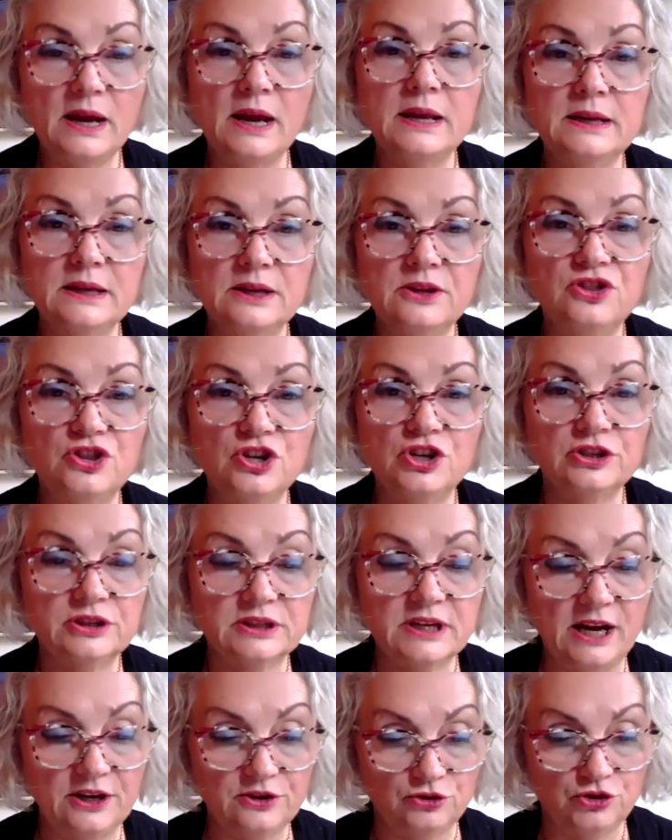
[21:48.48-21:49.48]
any
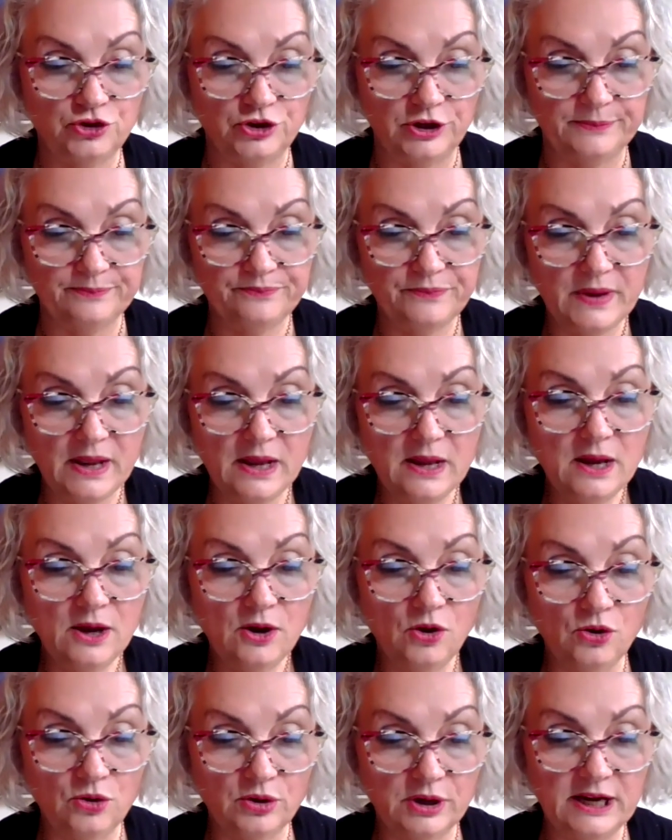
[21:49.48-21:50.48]
third country,
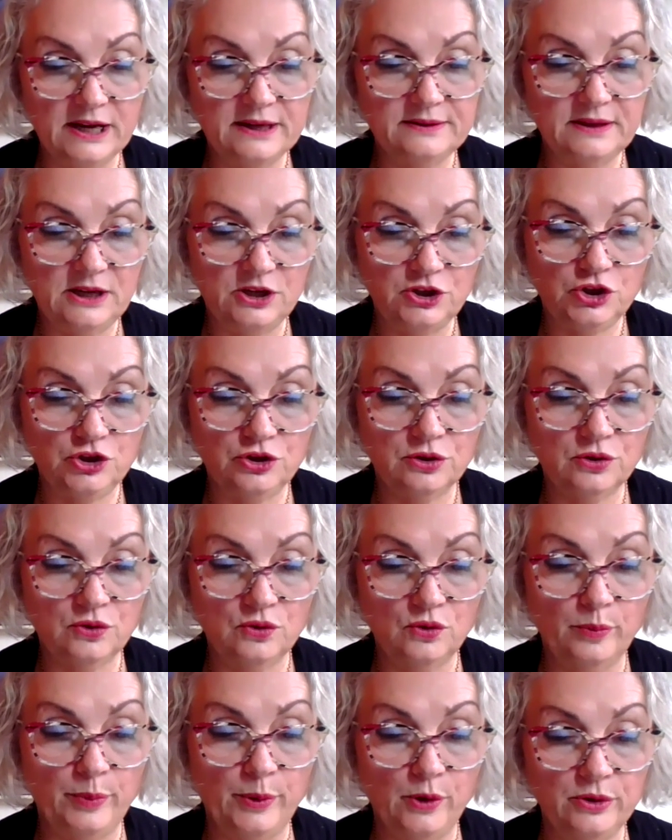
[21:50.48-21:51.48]
organization,
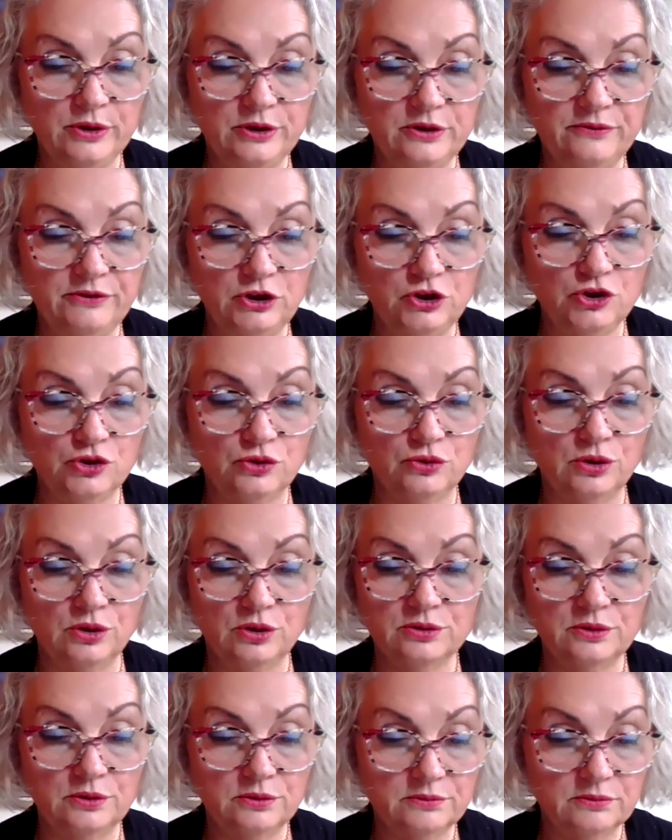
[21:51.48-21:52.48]
group, or
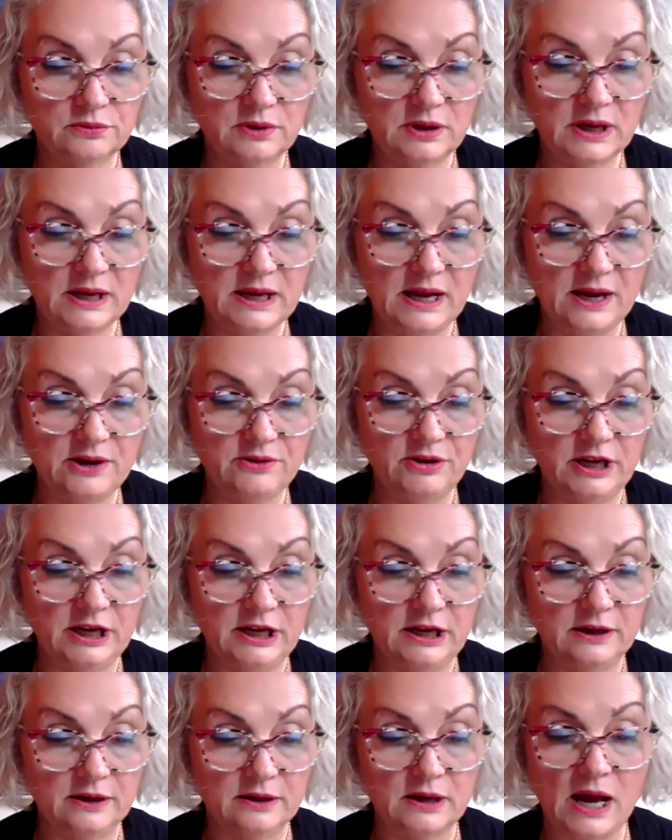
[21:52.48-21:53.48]
individual
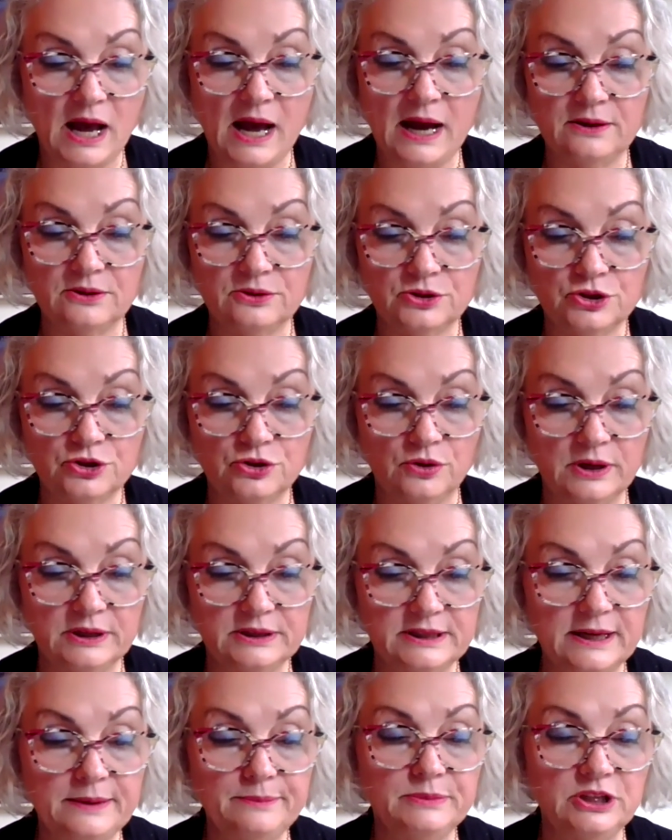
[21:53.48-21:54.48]
carrying out or
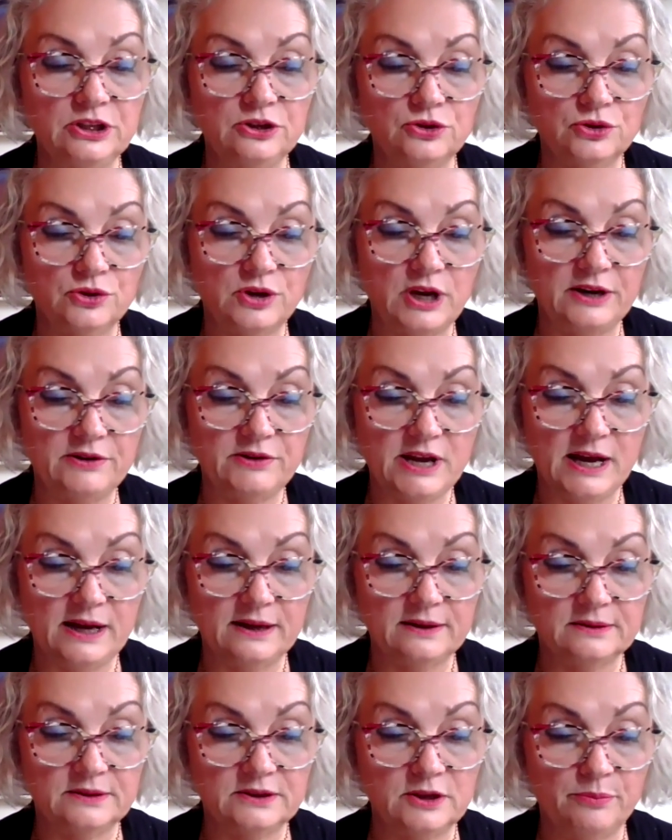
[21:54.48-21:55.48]
attempting to carry
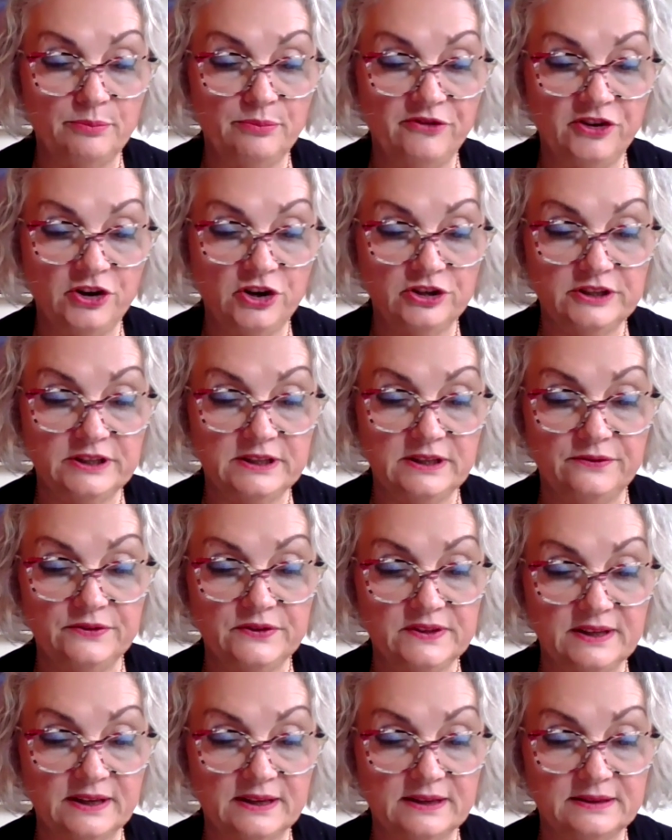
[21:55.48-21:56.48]
out subversive
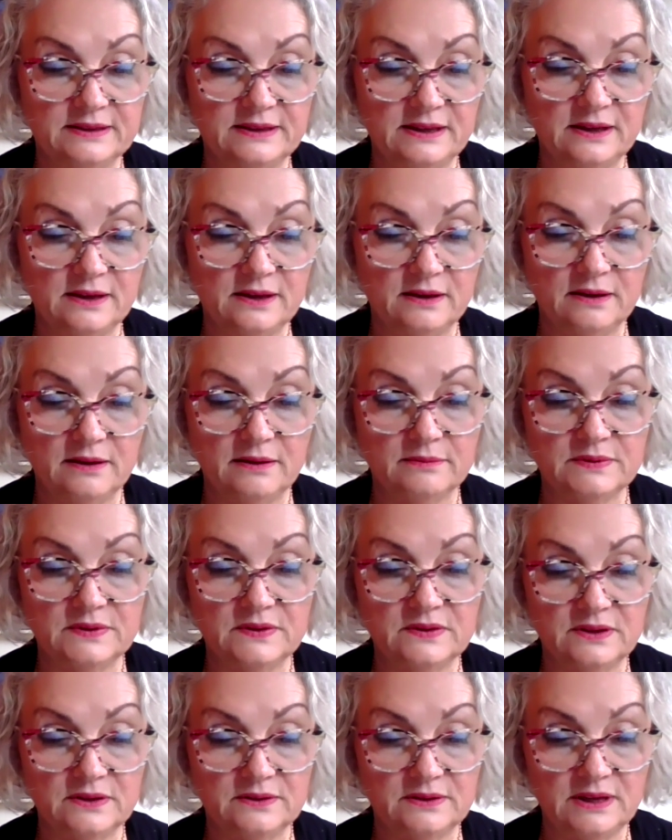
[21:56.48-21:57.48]

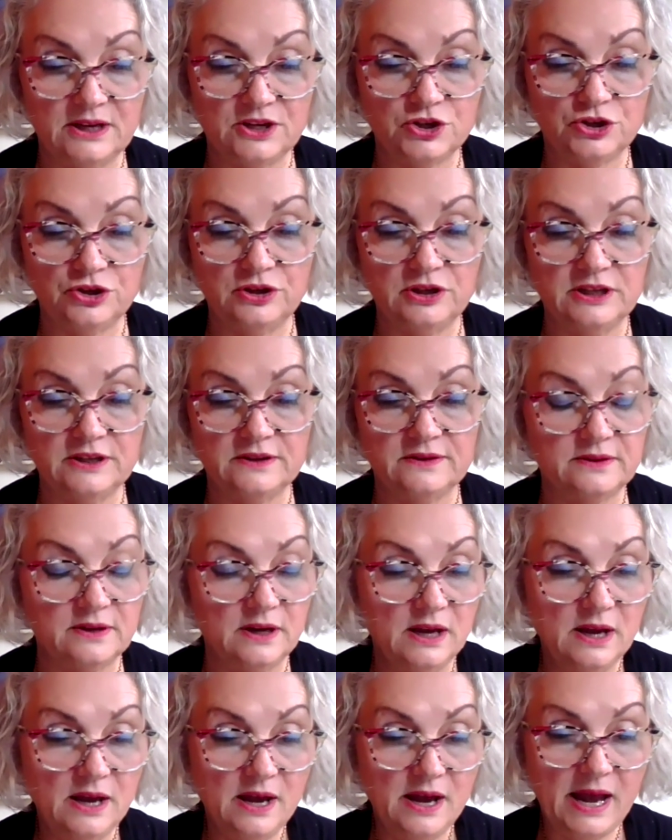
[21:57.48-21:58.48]

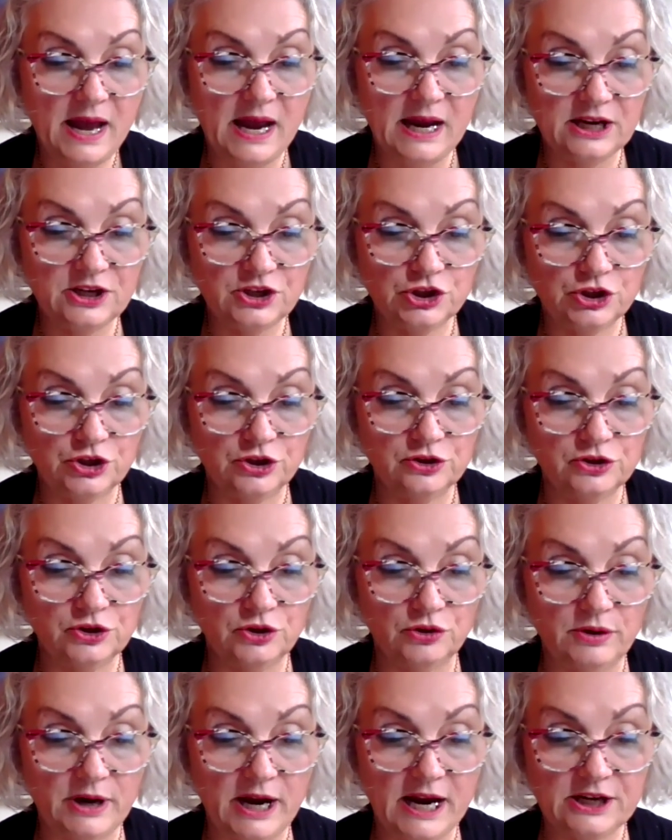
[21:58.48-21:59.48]
secessionist
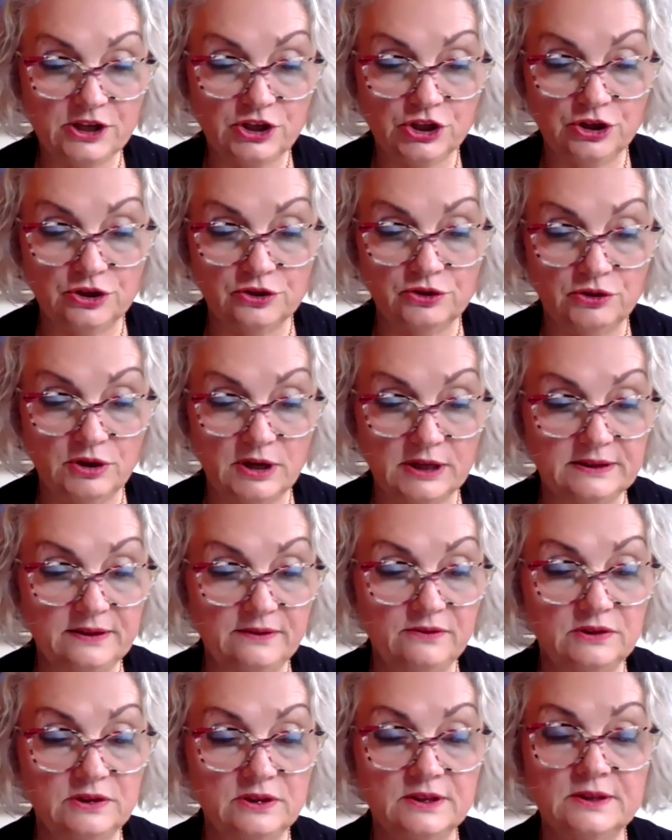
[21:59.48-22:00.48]
actions or
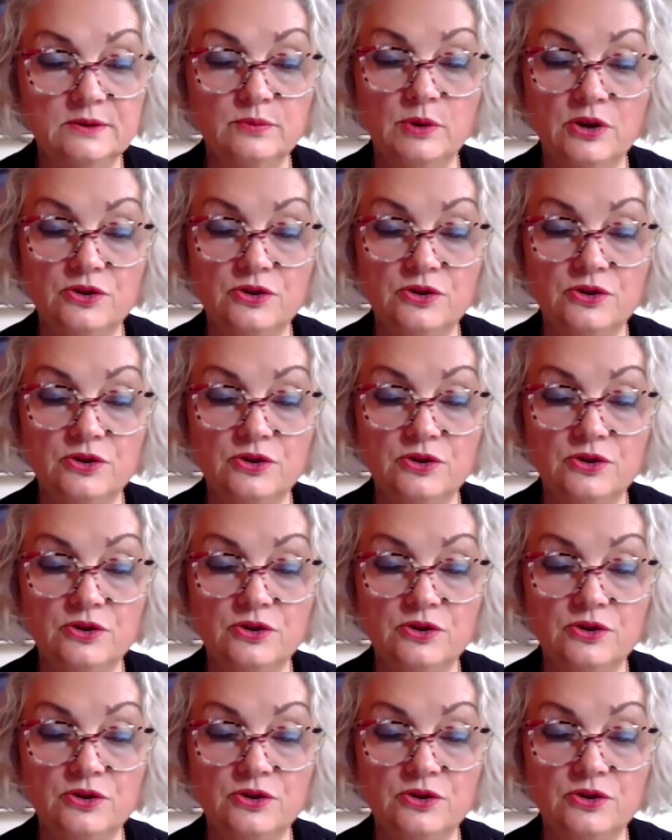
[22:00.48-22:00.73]
activities